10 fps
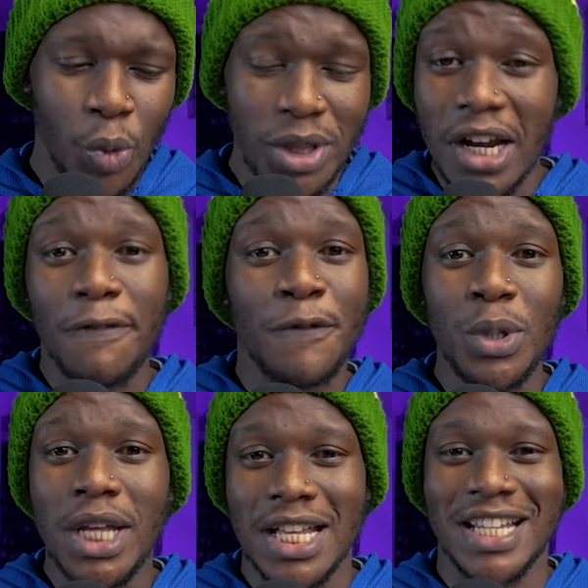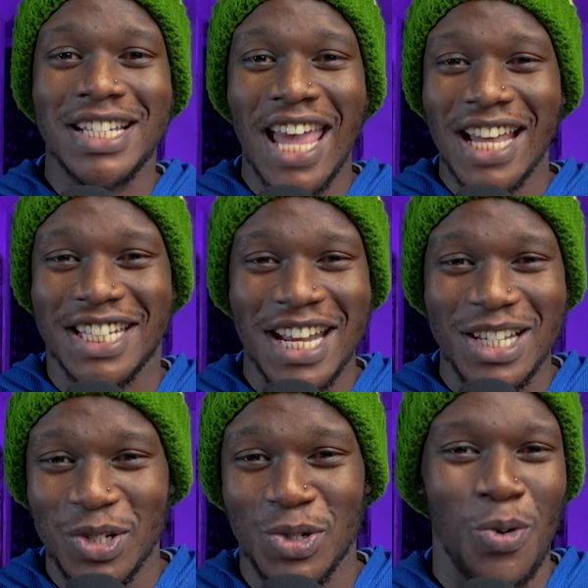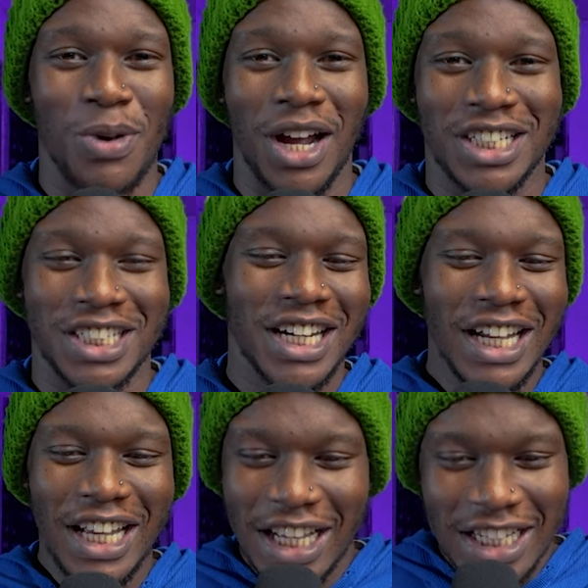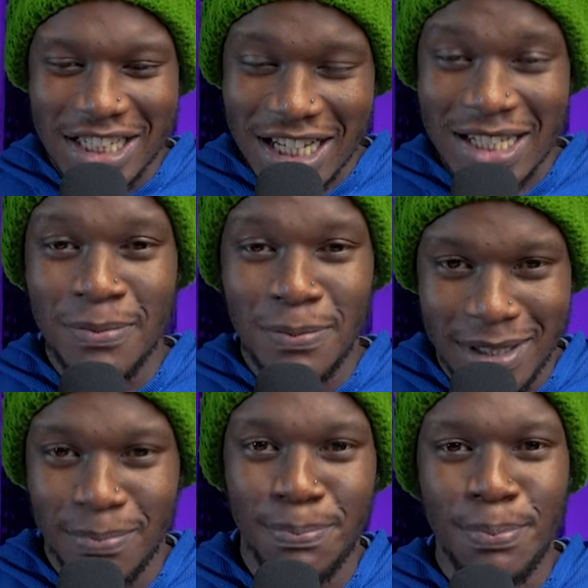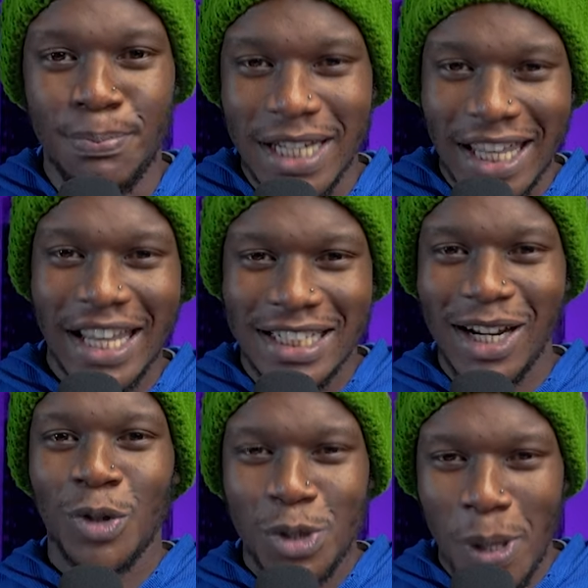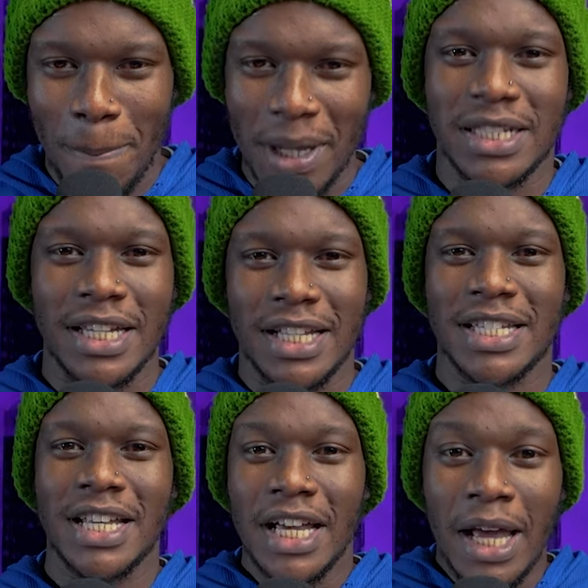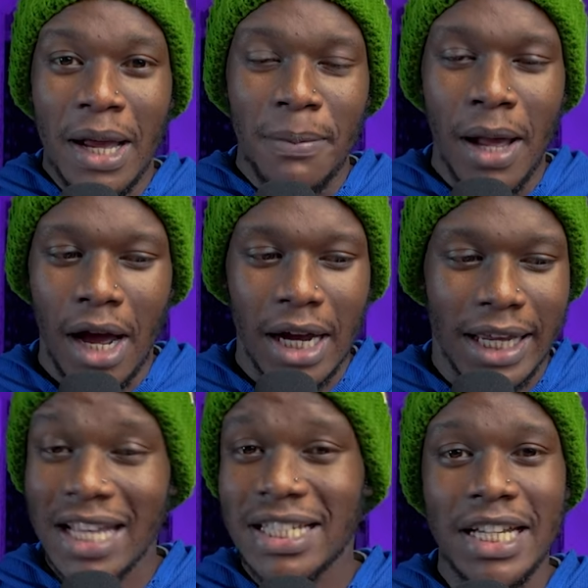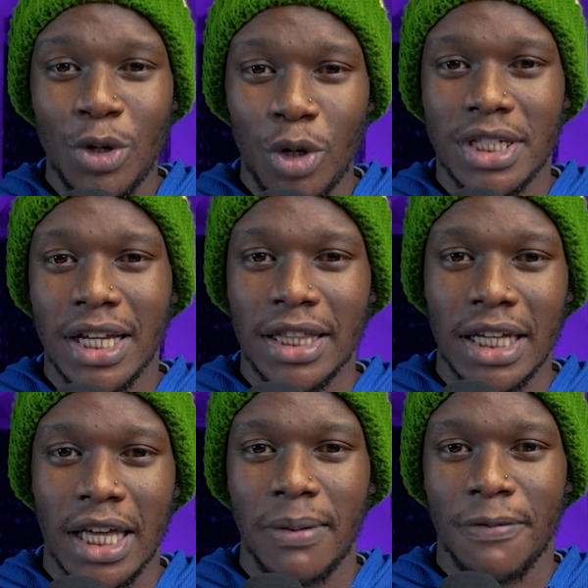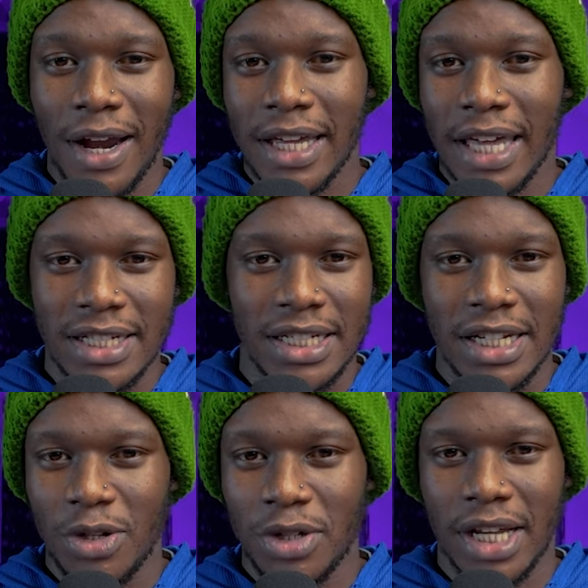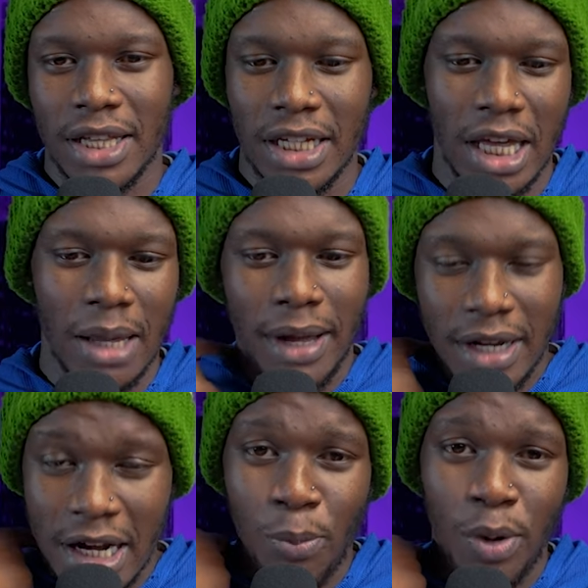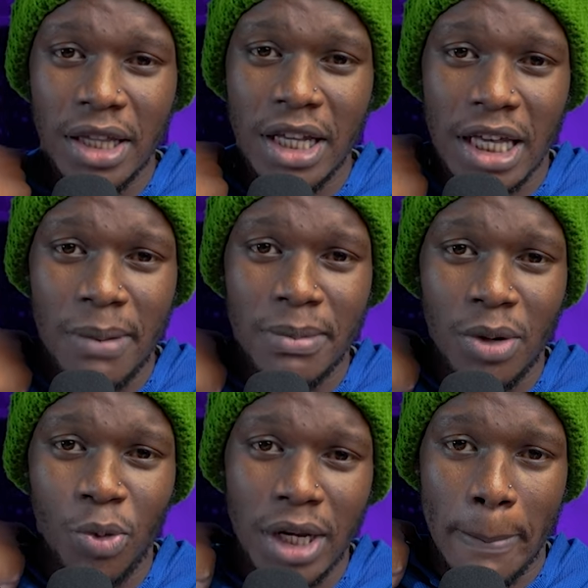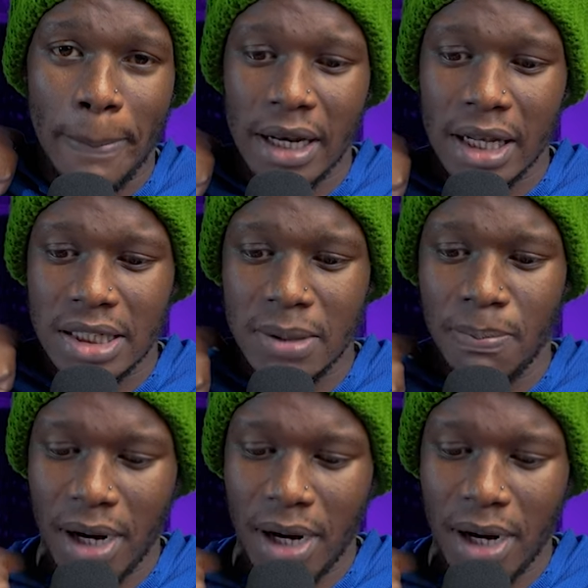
Within a few days, this guy has changed so much. Just taking it down to the basics. Uh, Casey did not start the game. Frank Casey did not start the game. Ended up winning the game, the winning penalty.